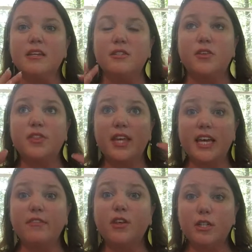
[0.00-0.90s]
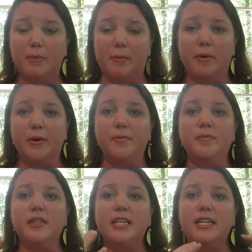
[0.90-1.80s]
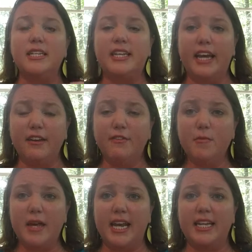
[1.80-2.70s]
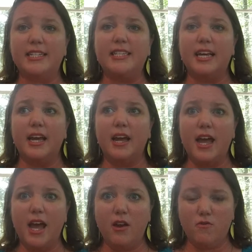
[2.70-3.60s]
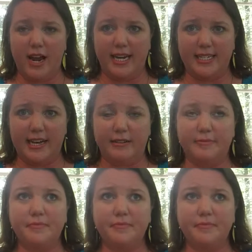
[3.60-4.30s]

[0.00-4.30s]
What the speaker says: So think of those people, take a few minutes, and write it down.